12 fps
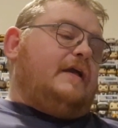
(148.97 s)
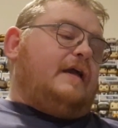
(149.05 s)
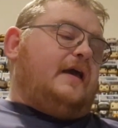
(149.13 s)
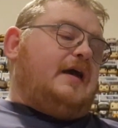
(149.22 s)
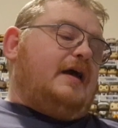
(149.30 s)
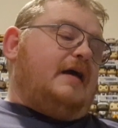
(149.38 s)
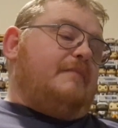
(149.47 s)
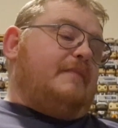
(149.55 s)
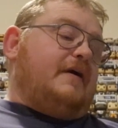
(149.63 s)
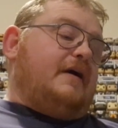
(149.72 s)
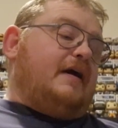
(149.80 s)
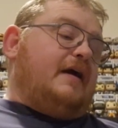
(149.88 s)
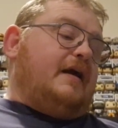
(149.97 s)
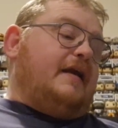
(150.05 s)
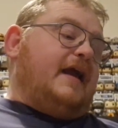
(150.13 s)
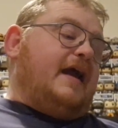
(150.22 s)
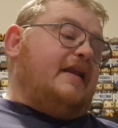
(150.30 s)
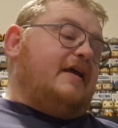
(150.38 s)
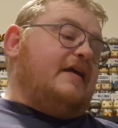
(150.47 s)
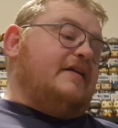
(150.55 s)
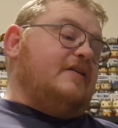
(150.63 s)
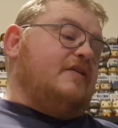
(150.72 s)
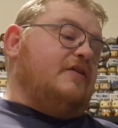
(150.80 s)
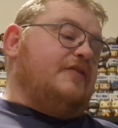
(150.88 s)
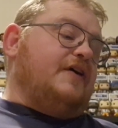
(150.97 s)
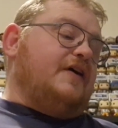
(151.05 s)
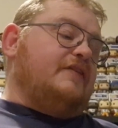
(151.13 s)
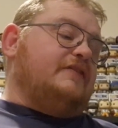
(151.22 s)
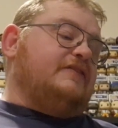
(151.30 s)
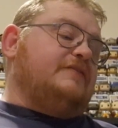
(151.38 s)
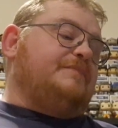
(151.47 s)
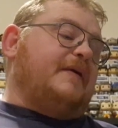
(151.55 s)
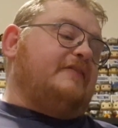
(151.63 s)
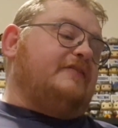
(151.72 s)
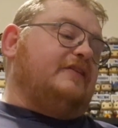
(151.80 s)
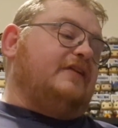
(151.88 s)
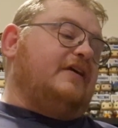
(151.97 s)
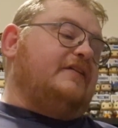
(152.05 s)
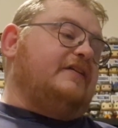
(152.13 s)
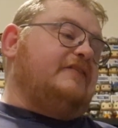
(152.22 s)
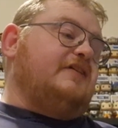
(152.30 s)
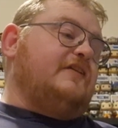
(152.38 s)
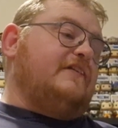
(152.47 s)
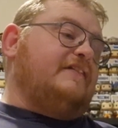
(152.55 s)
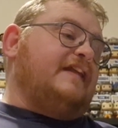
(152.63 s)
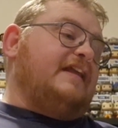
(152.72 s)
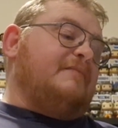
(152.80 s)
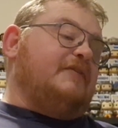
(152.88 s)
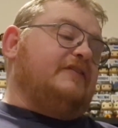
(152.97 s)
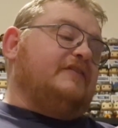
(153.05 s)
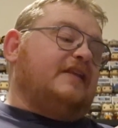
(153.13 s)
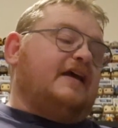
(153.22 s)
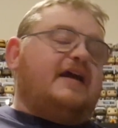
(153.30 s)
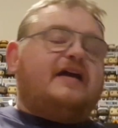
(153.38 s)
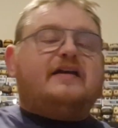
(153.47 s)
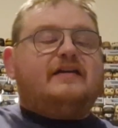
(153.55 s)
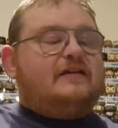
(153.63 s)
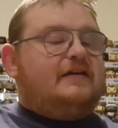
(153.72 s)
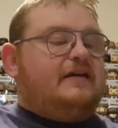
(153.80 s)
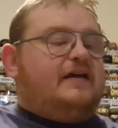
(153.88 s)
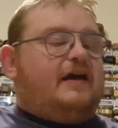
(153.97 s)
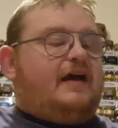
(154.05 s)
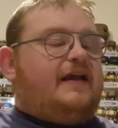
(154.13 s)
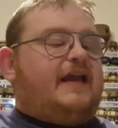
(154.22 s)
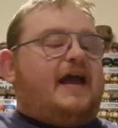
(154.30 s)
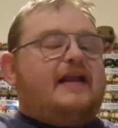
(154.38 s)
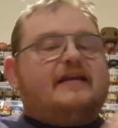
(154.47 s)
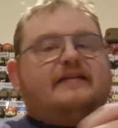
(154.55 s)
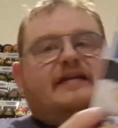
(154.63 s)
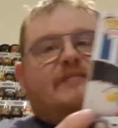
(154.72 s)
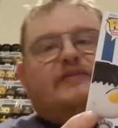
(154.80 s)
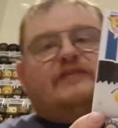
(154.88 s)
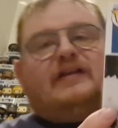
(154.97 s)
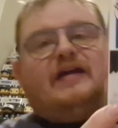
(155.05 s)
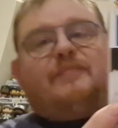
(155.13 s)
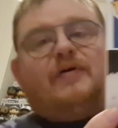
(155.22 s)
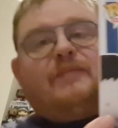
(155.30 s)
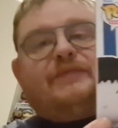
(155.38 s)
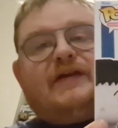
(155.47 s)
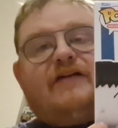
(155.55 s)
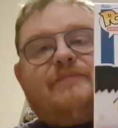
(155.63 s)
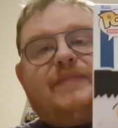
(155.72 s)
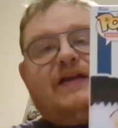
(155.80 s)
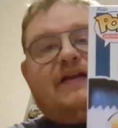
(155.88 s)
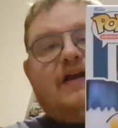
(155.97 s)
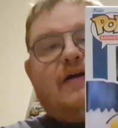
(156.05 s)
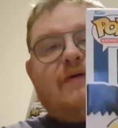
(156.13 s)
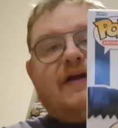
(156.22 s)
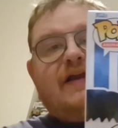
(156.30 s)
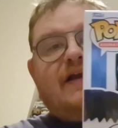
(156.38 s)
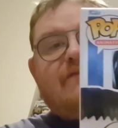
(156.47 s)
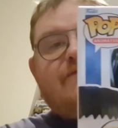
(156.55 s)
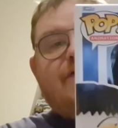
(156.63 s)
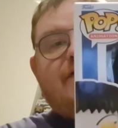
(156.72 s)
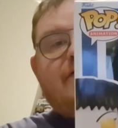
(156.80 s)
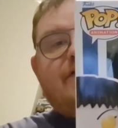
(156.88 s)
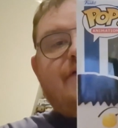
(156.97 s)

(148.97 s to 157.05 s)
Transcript: Again, another special edition Demon Slayer. Again, Demon Slayer pops have been going very,